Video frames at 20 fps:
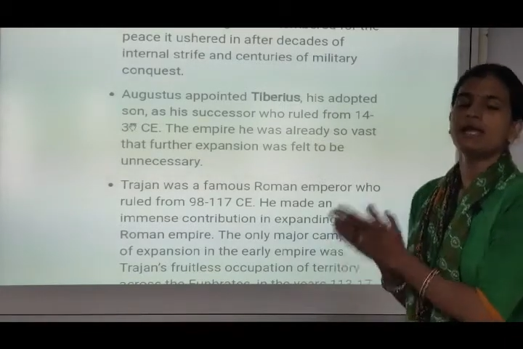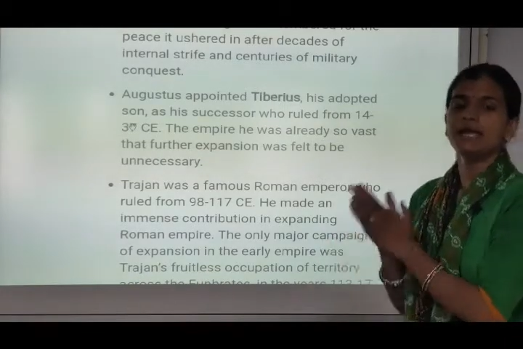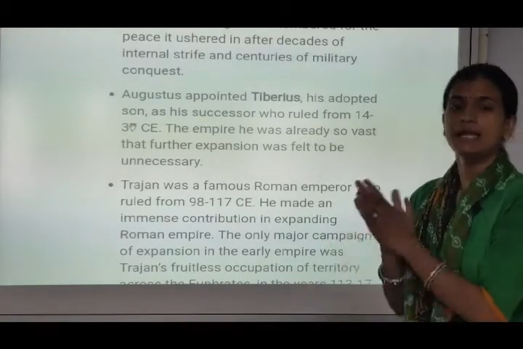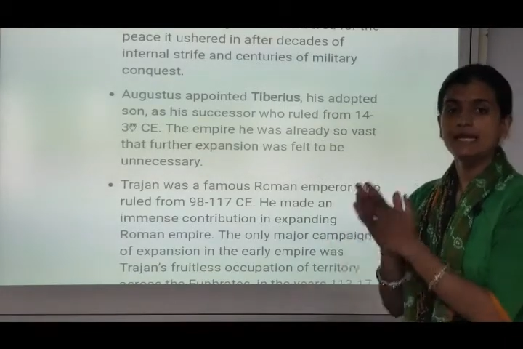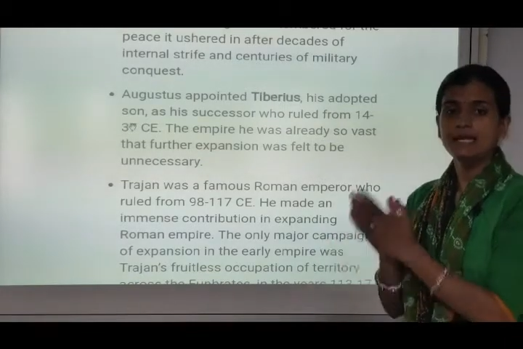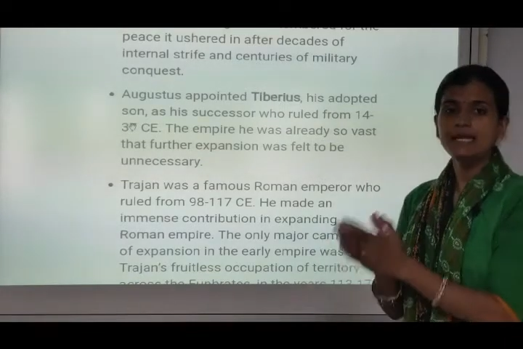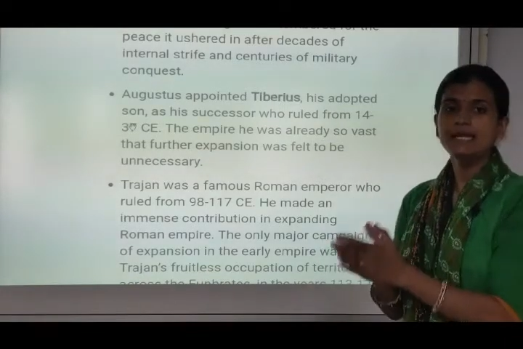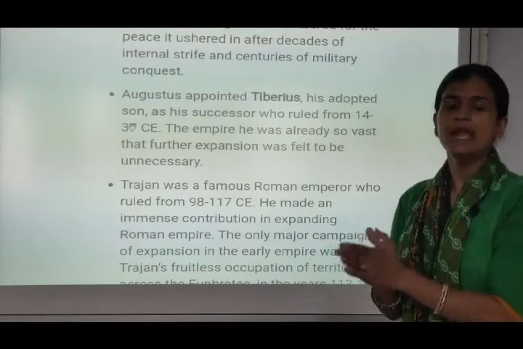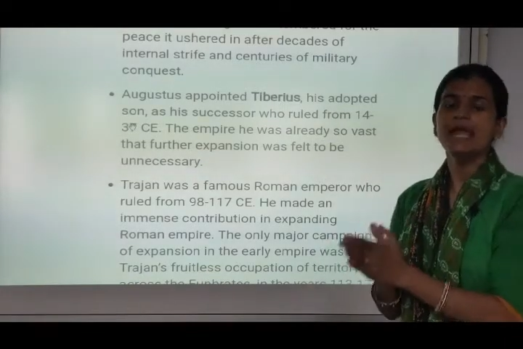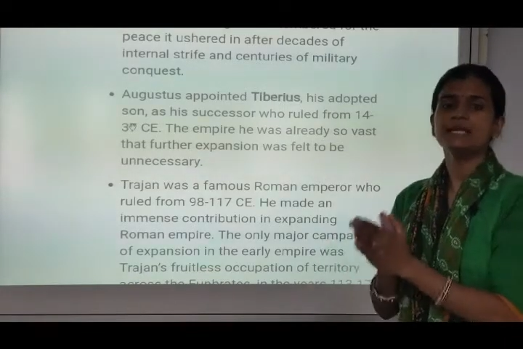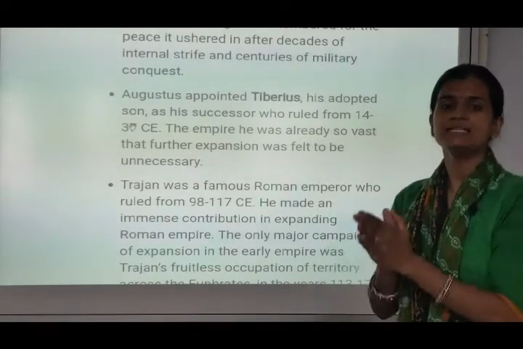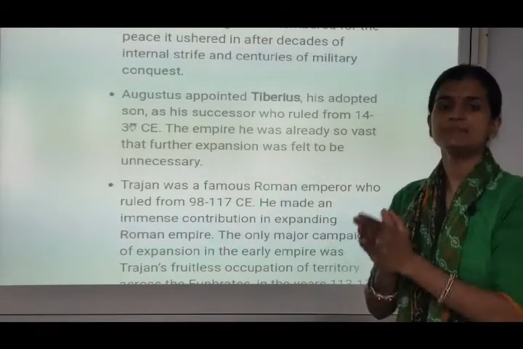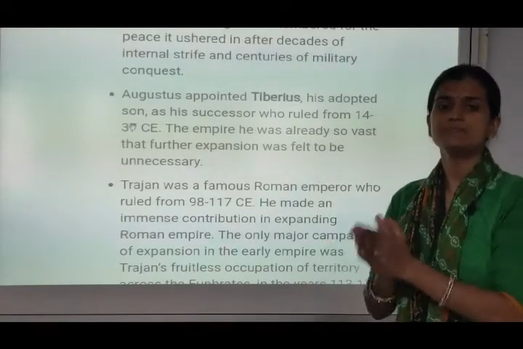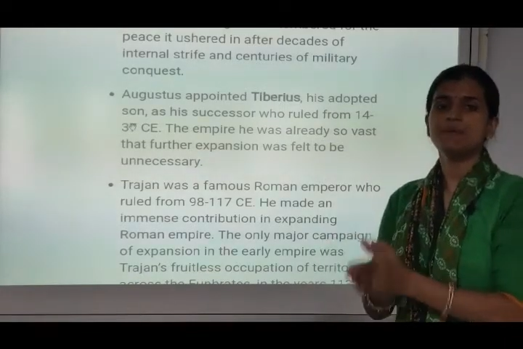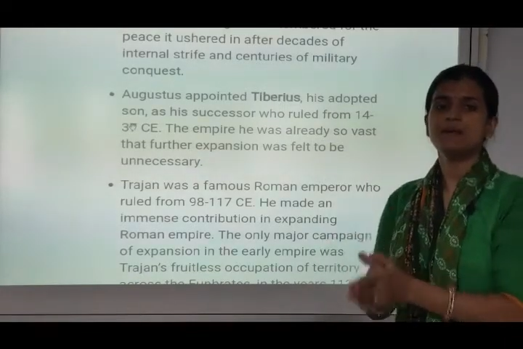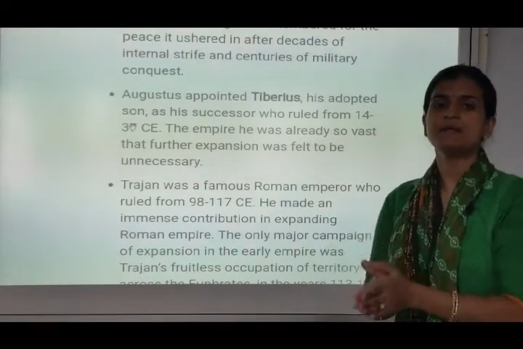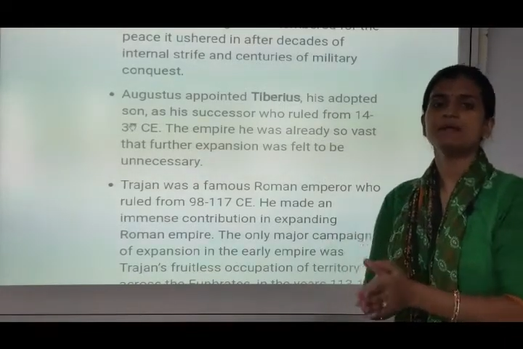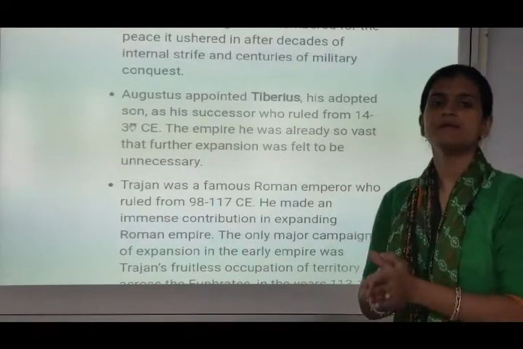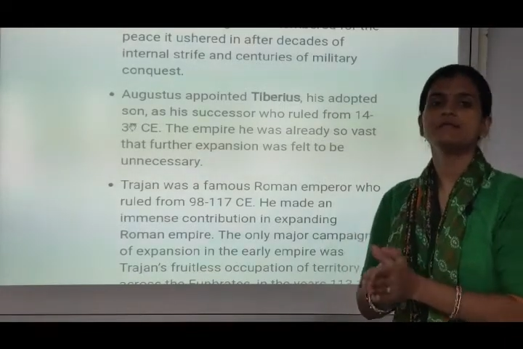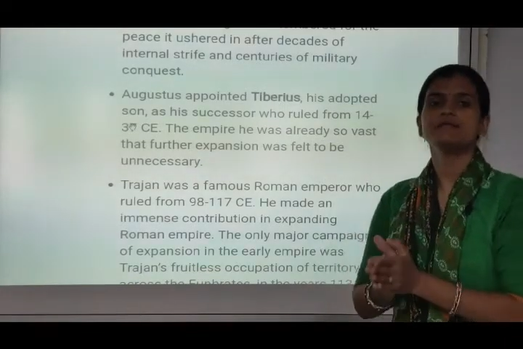He
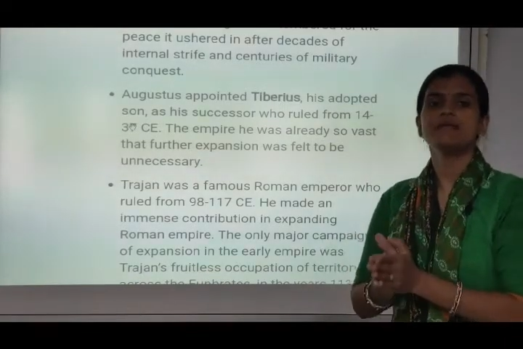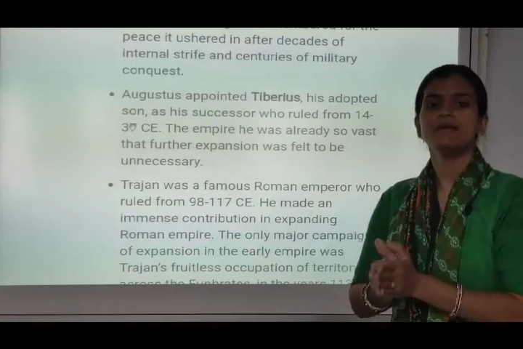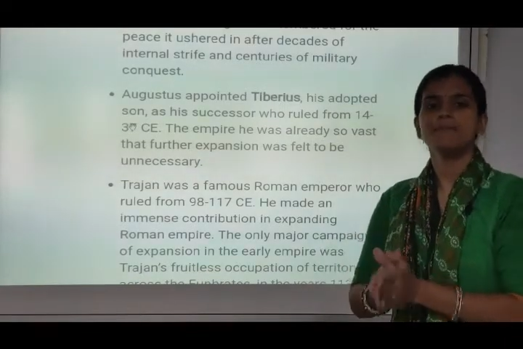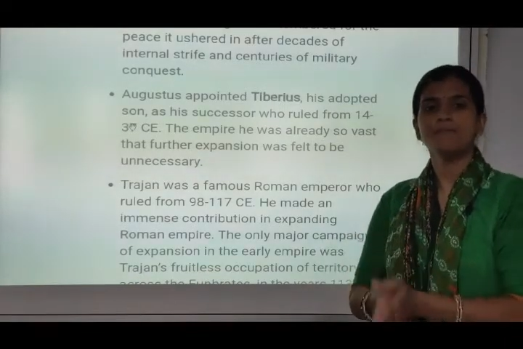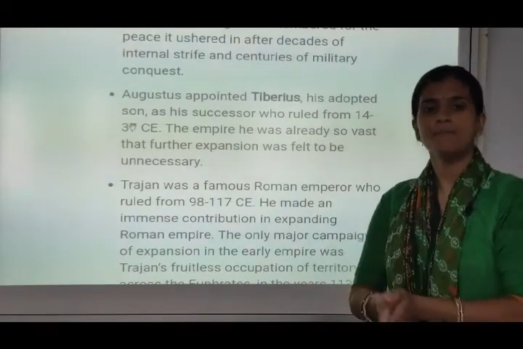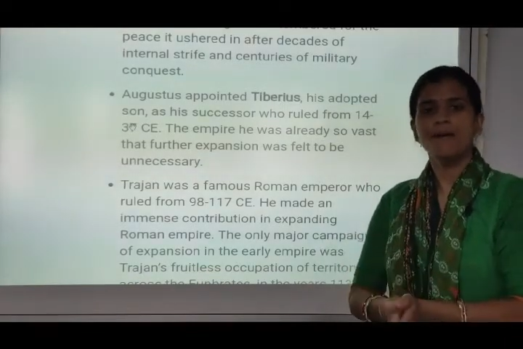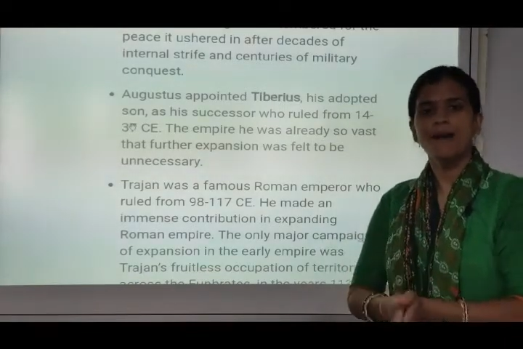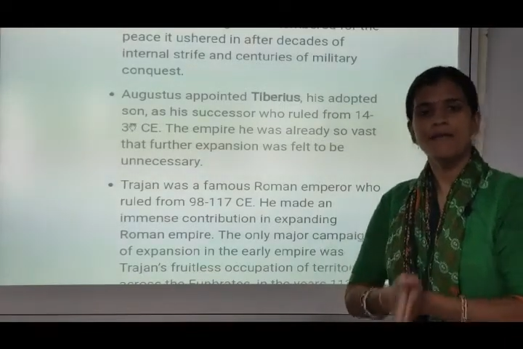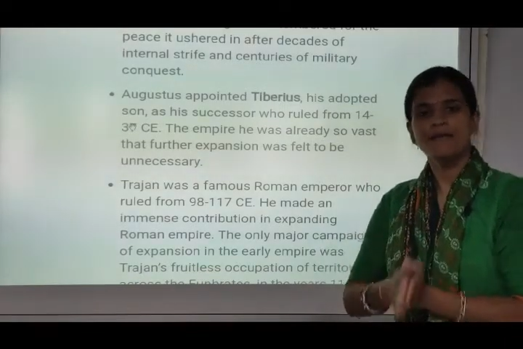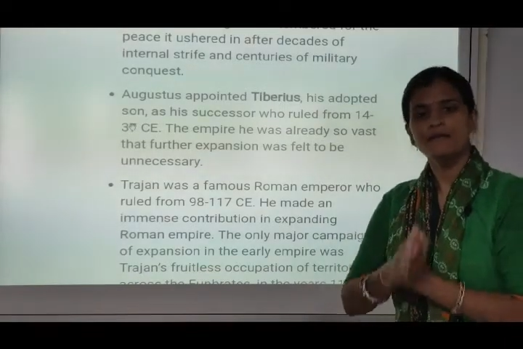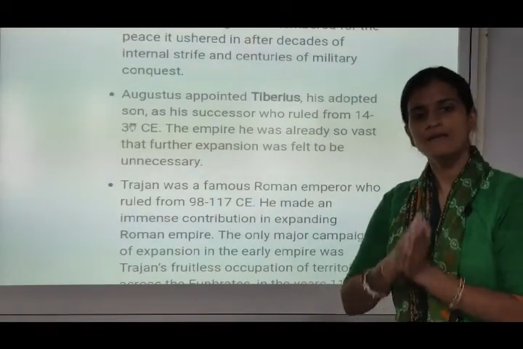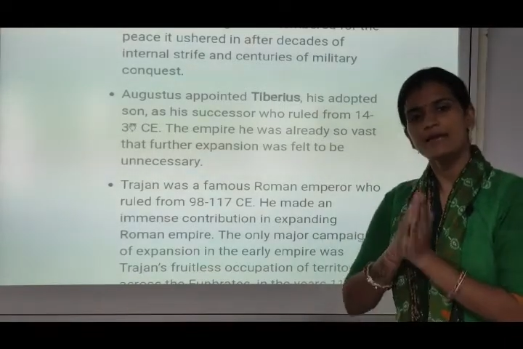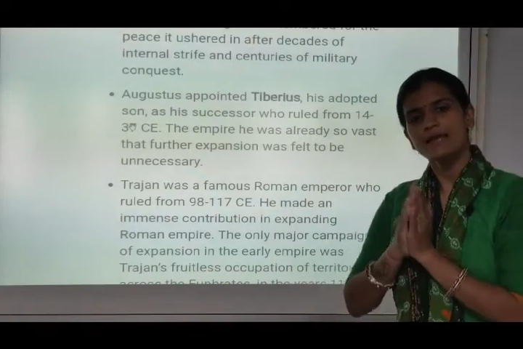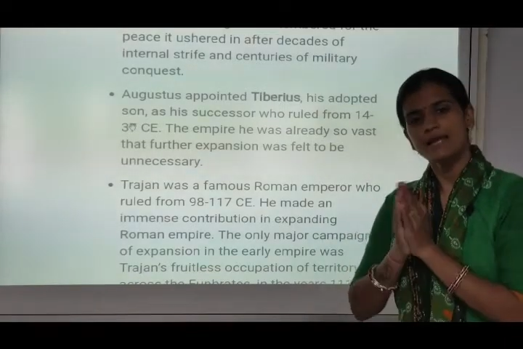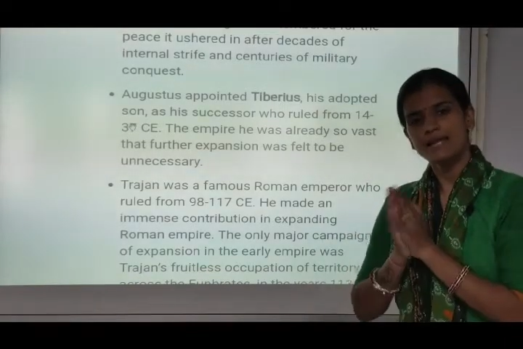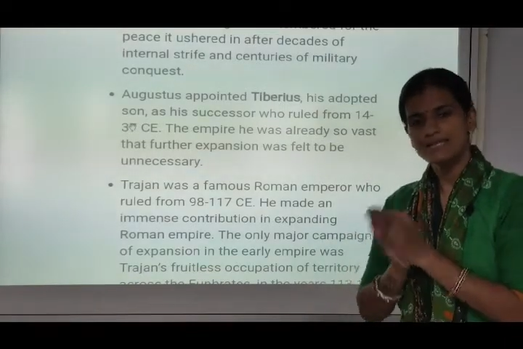expanded the empire